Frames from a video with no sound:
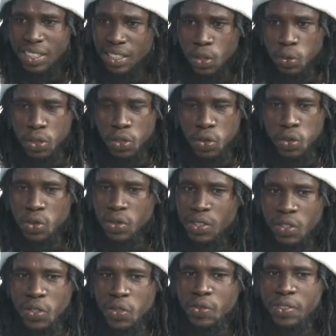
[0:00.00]
that we do, you
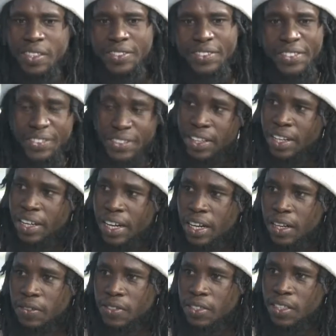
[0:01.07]
know, it really
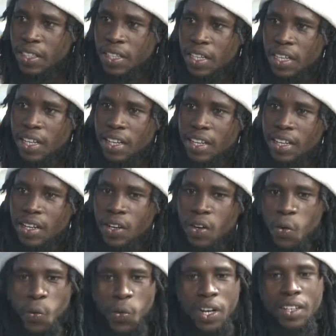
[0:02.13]
helps.
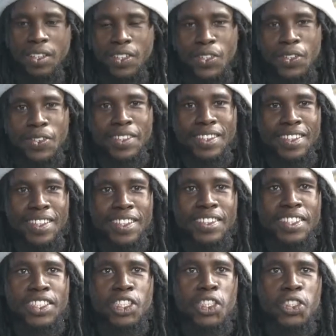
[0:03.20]
When, you know, he
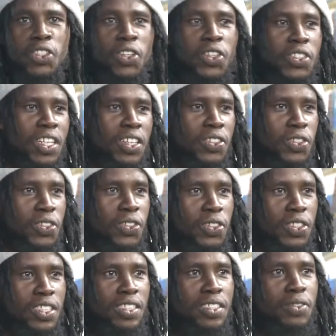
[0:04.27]
teaches us how to do
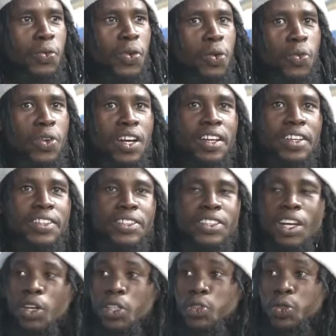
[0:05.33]
it. When we are in
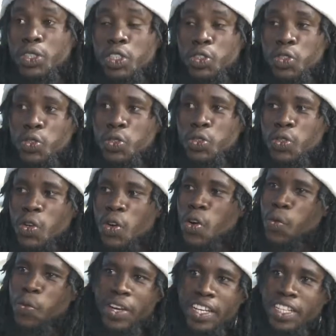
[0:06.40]
our 22,
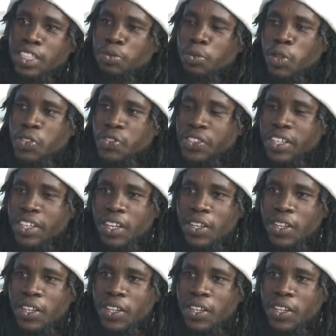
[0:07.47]
we kick the ball straight out.